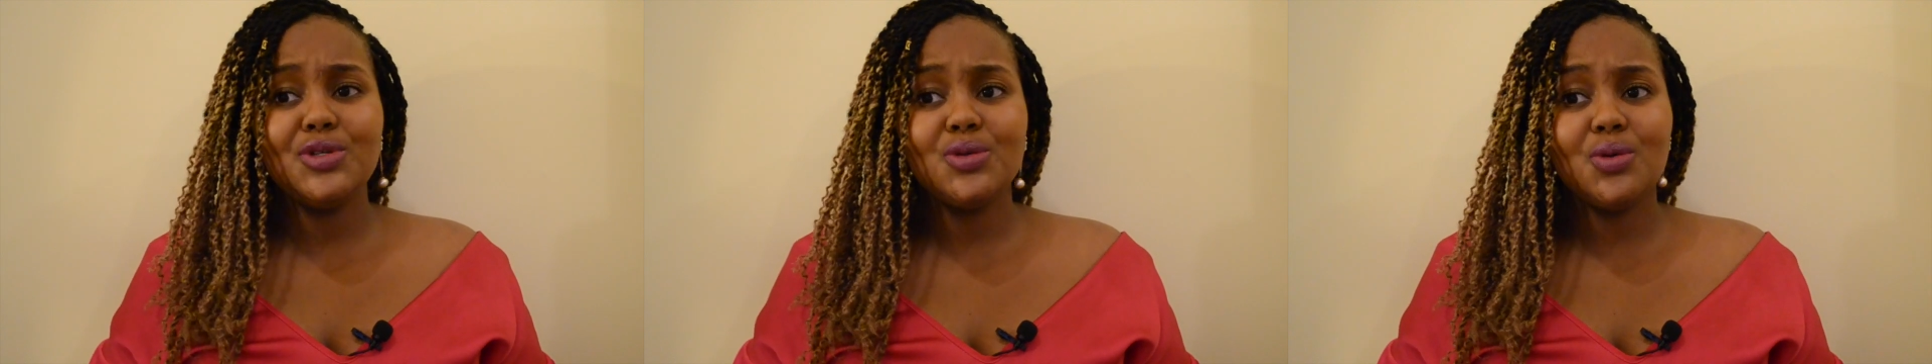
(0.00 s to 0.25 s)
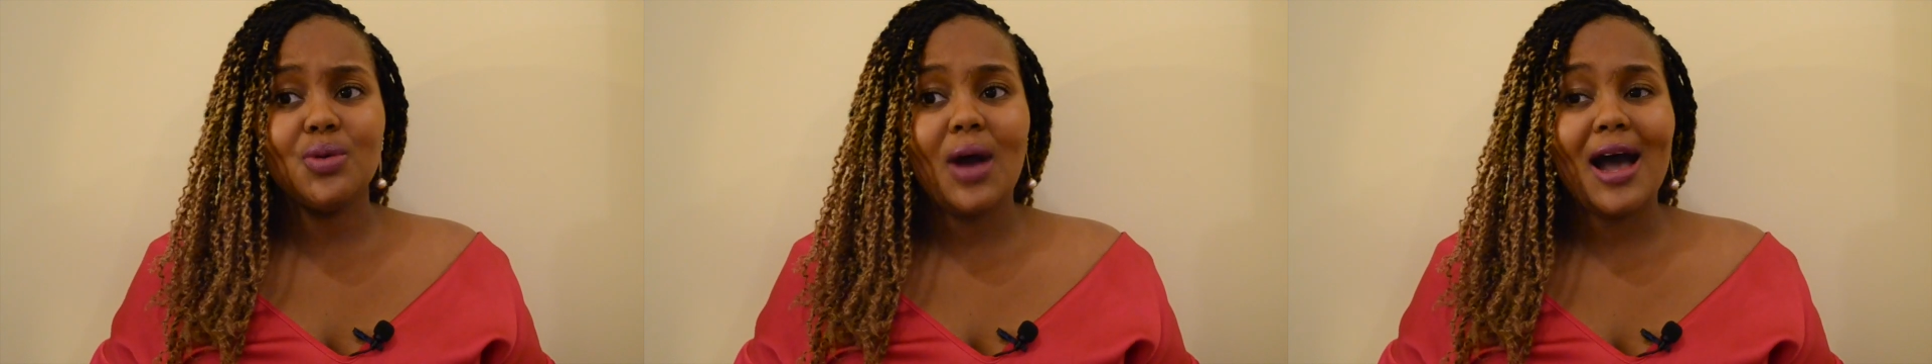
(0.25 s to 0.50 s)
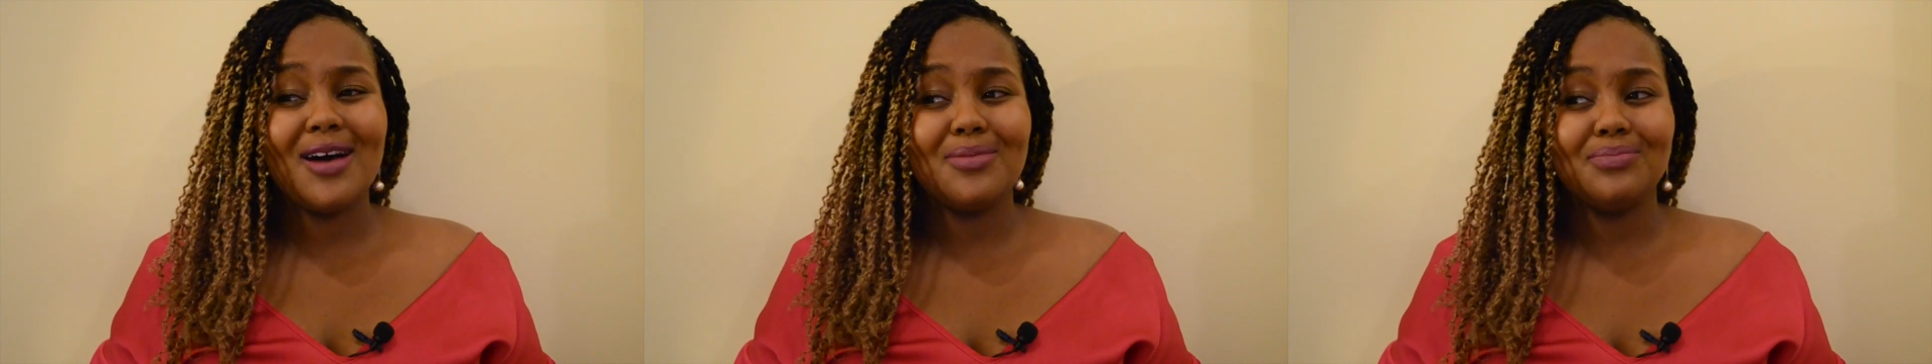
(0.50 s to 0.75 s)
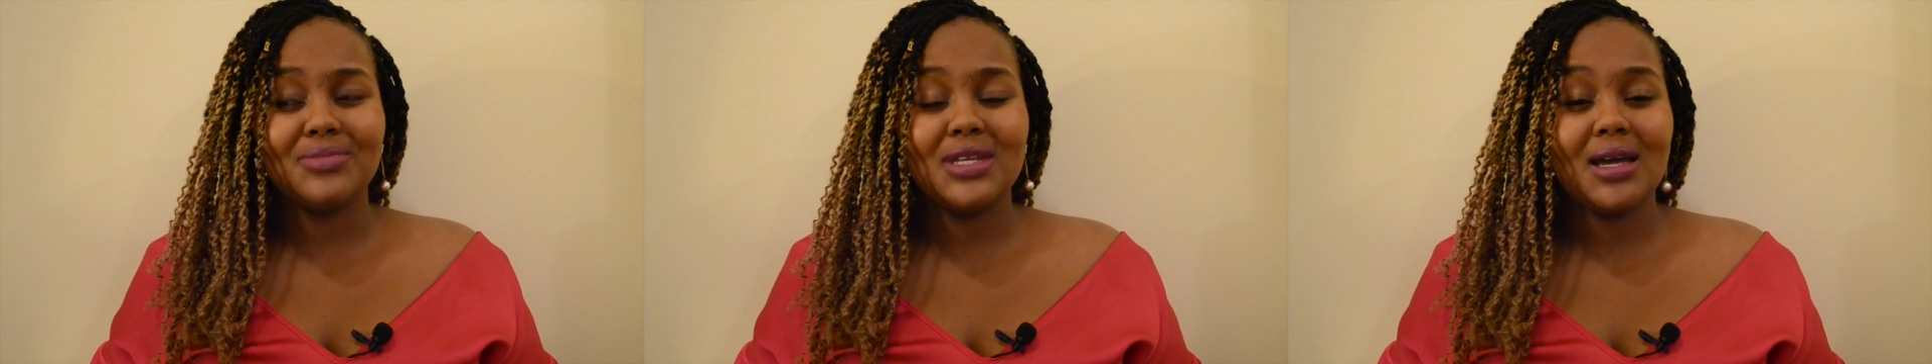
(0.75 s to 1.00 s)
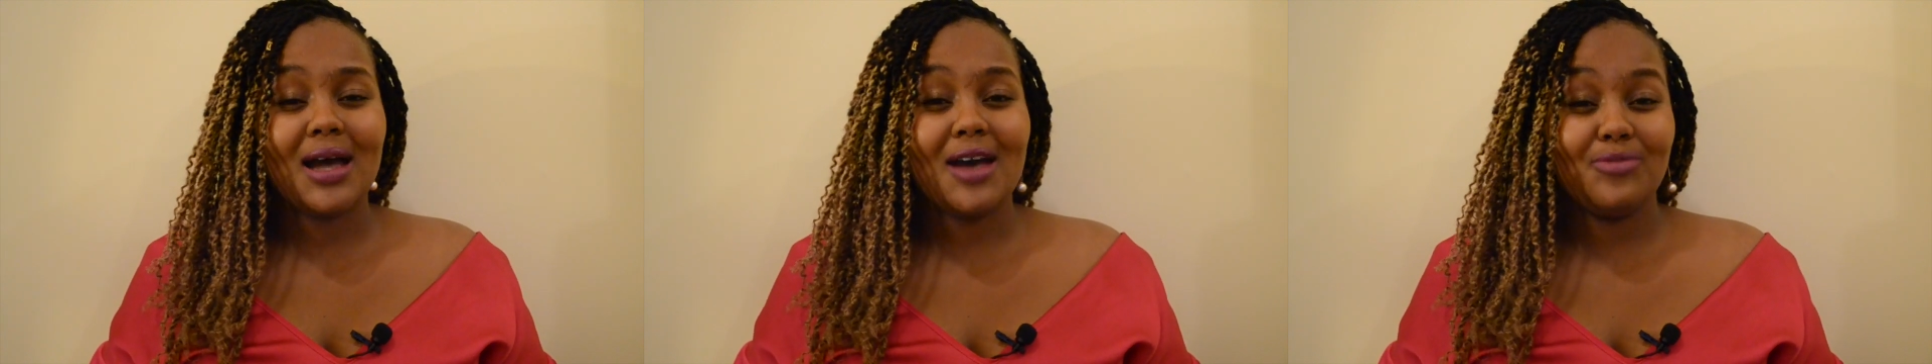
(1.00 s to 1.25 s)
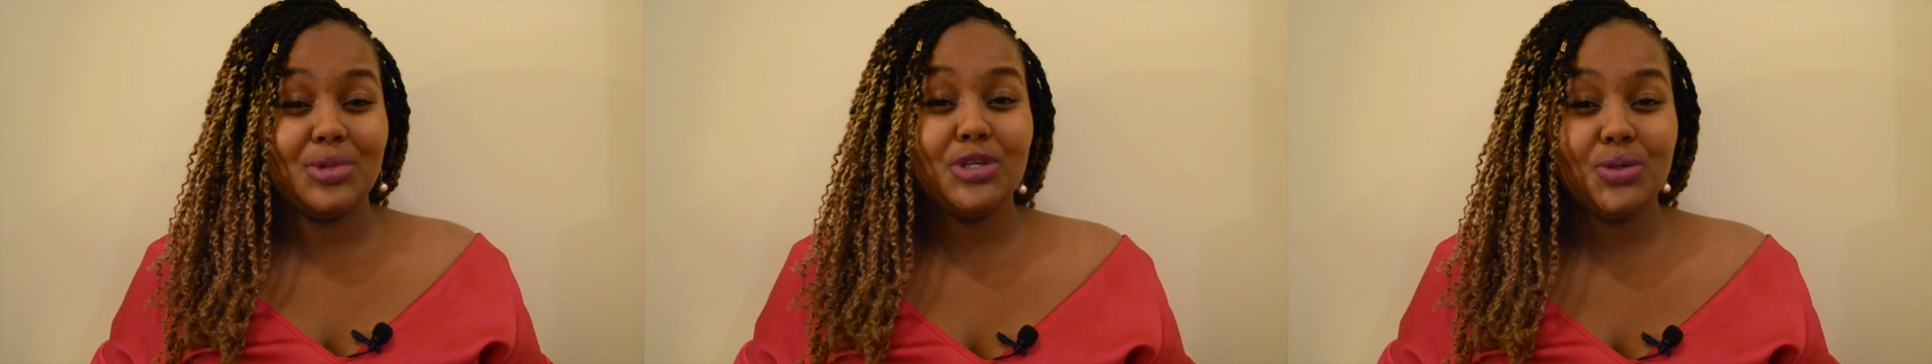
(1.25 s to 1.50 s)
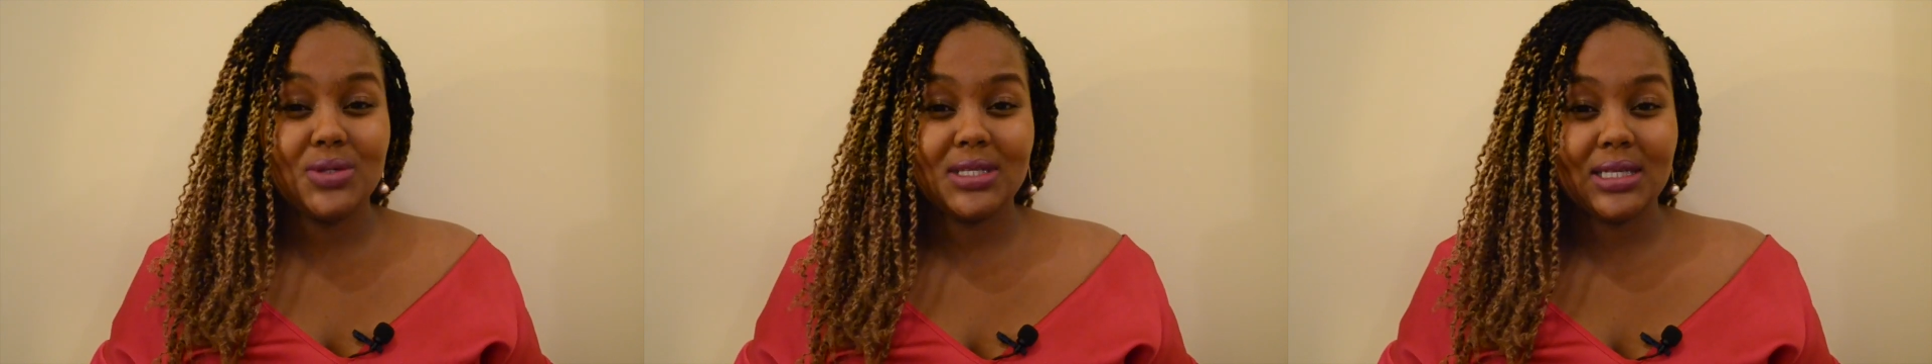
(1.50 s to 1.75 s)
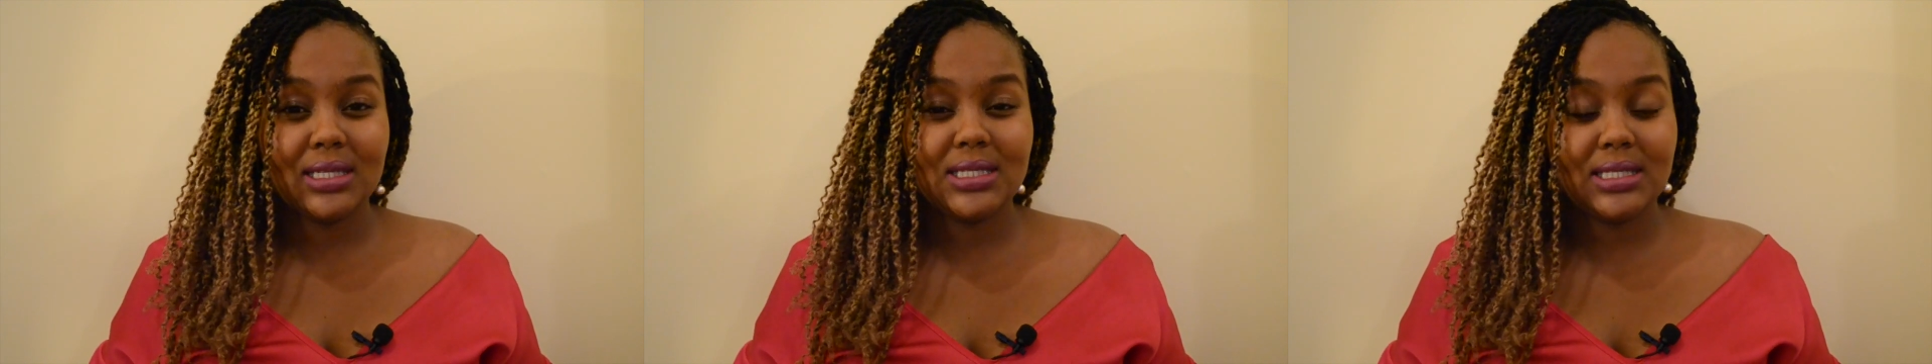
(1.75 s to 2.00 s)
So I've been
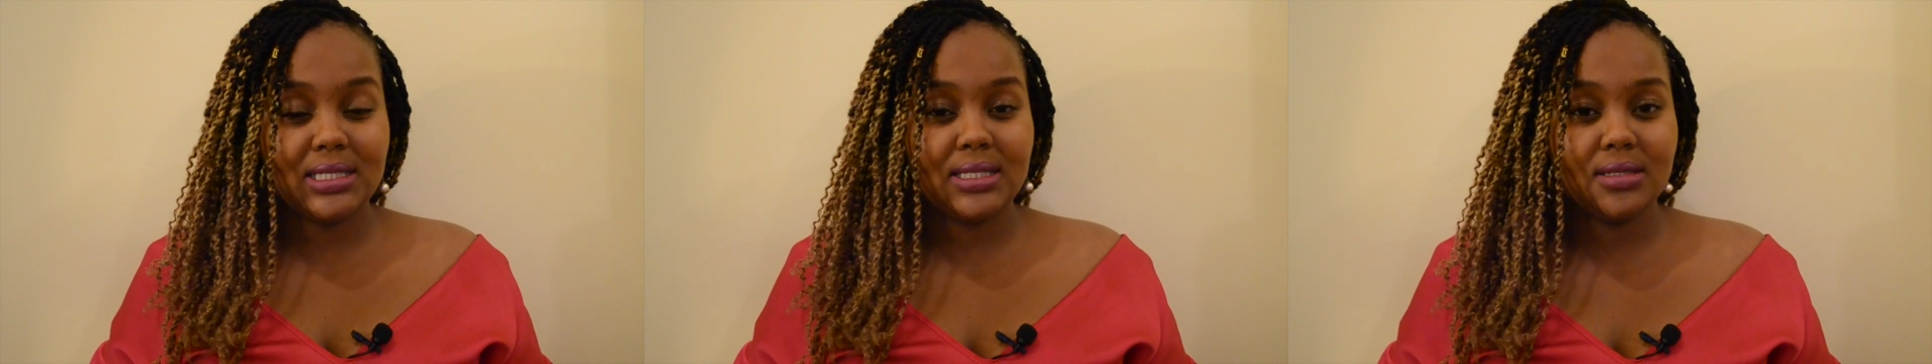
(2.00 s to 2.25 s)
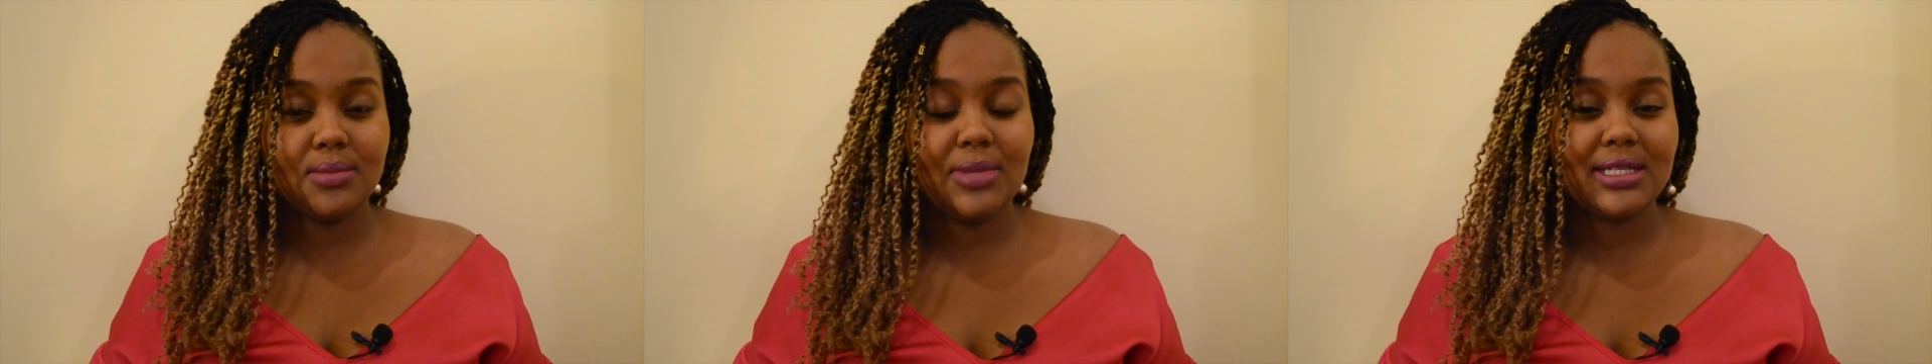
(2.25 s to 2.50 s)
using it still,